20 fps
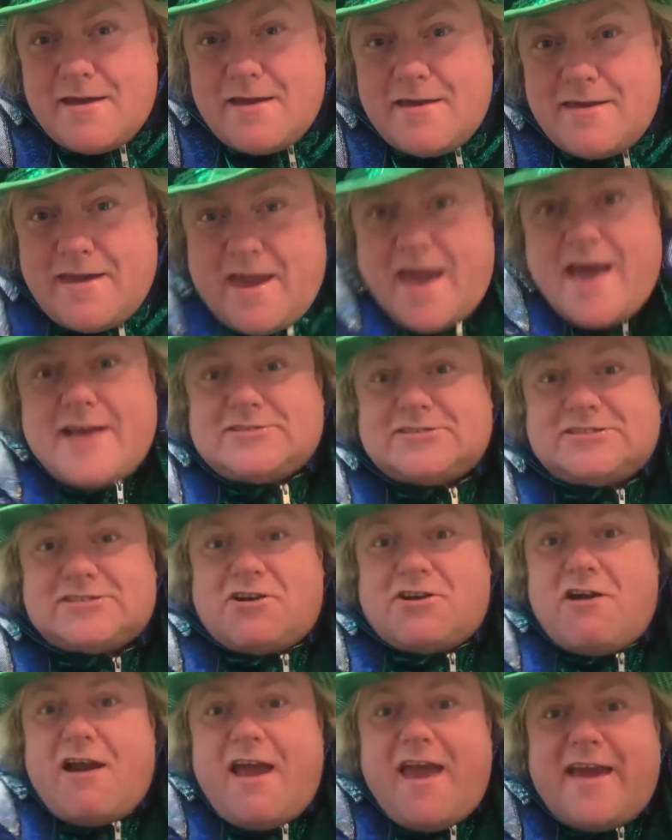Yes,
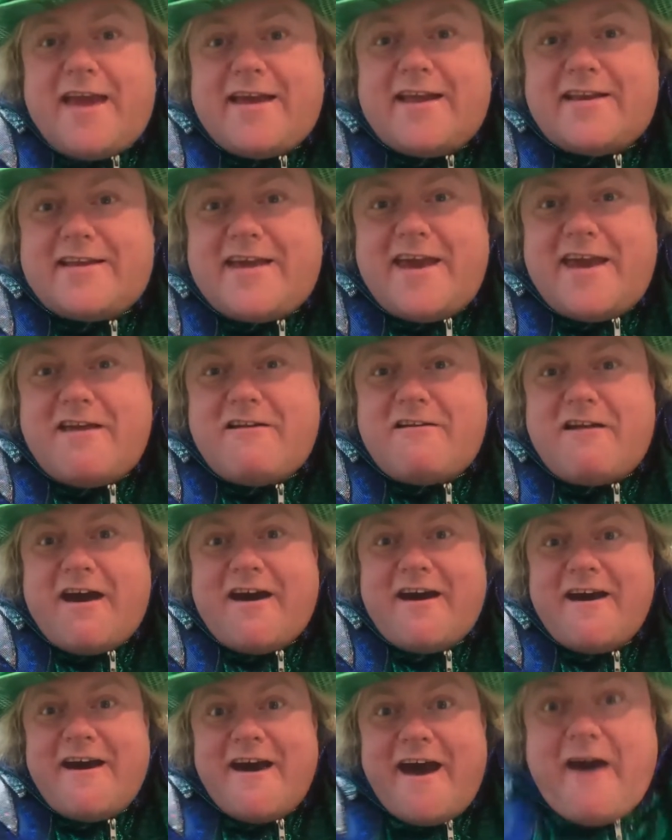Craig and Kira.
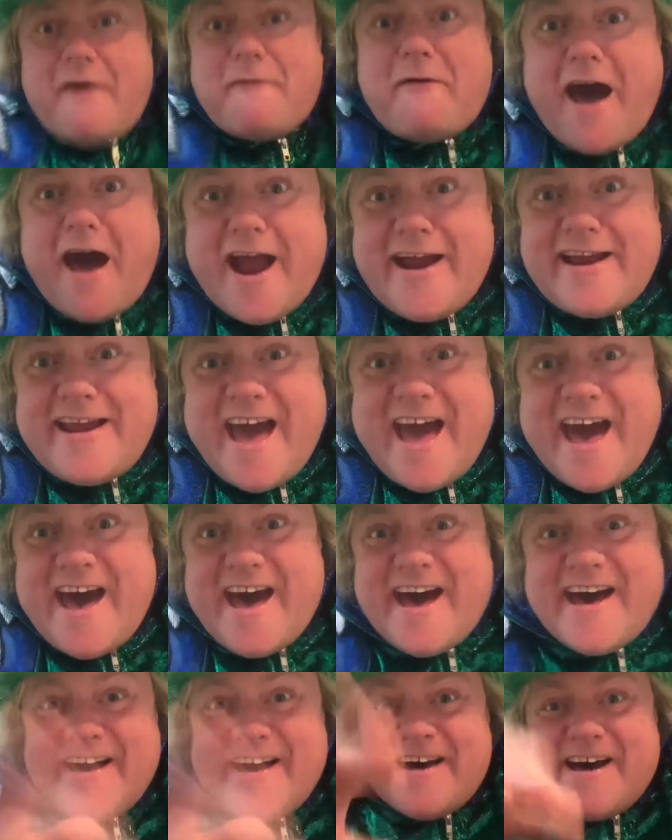How are
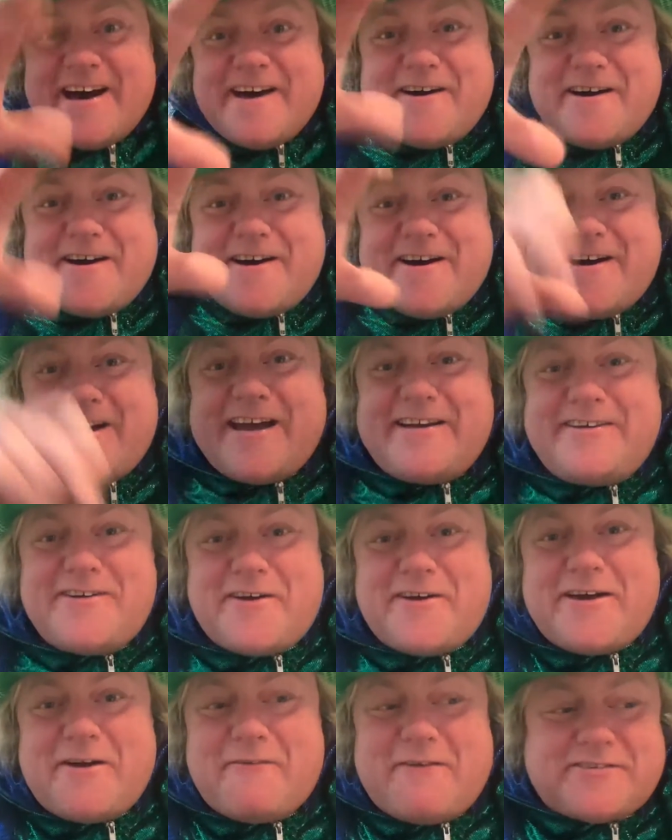ya? Oh, I know
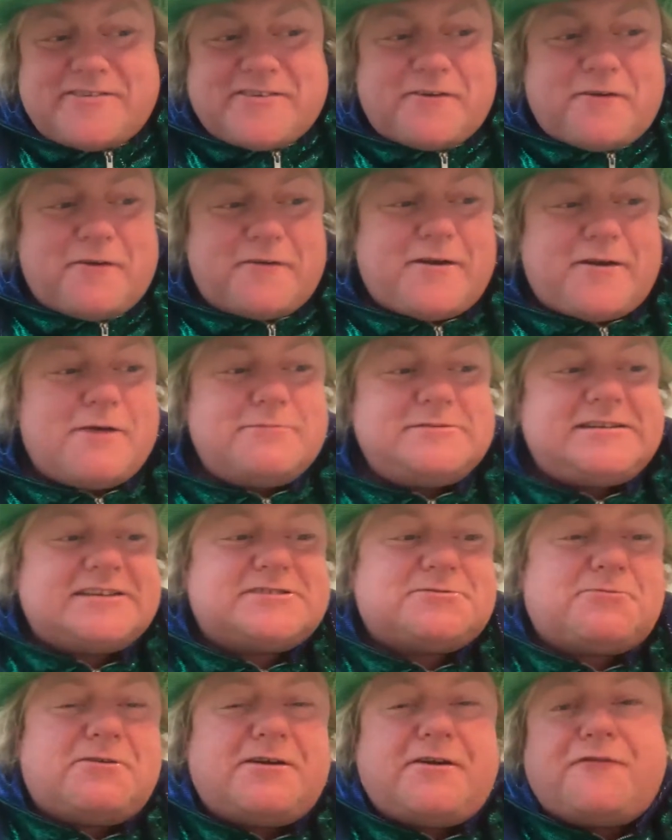you watch Uncle Tubz. That's
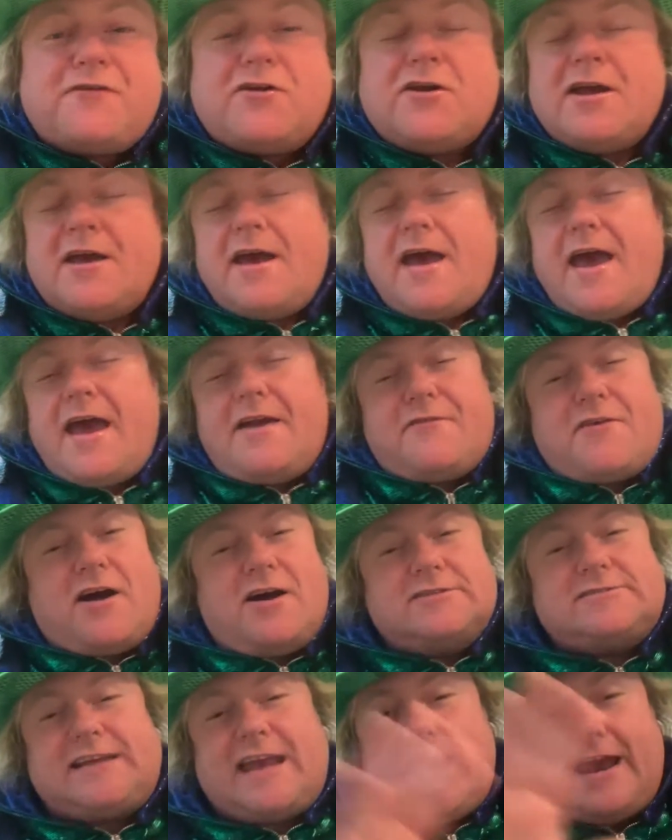wonderful. And of
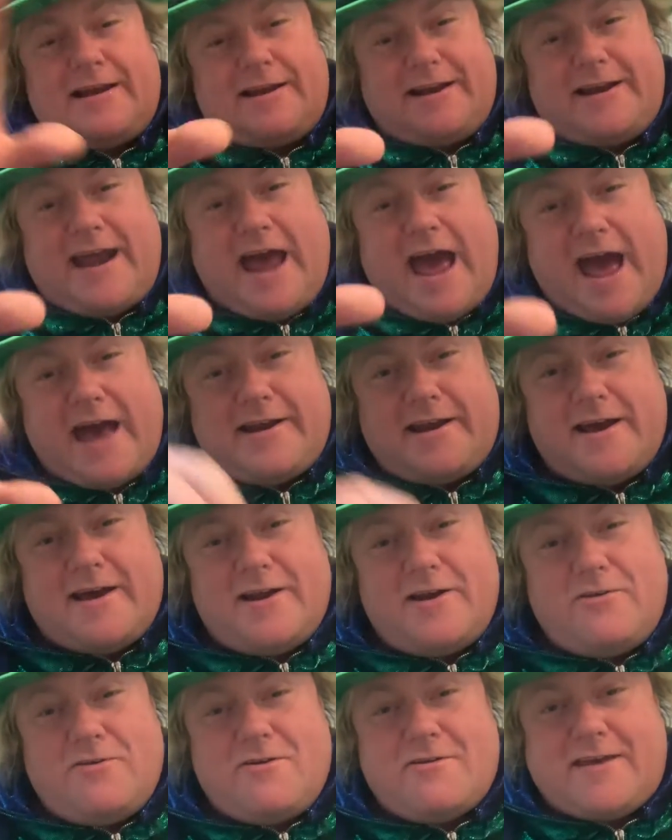course, Kaylin. Hannah.
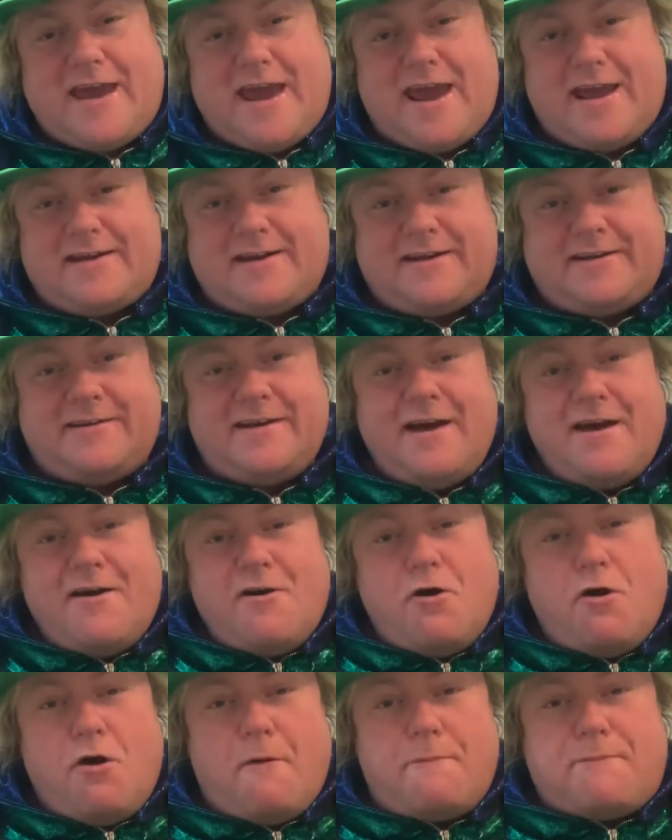Hello, Kaylin.
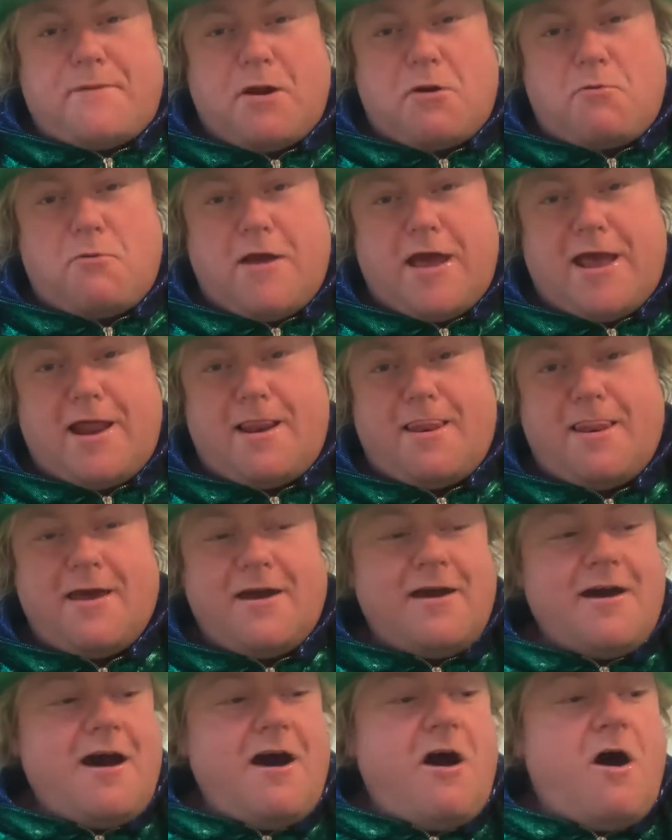Hope you're well.
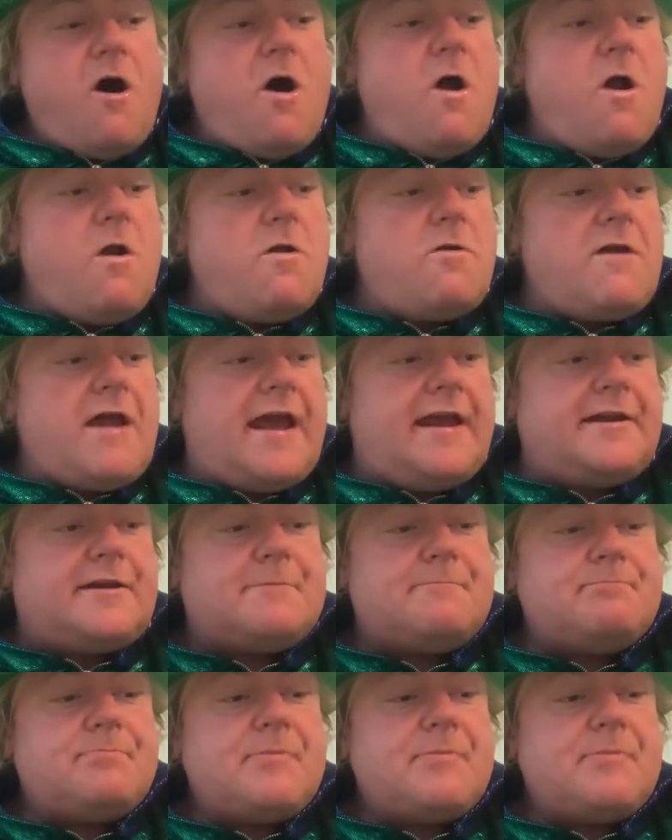All right.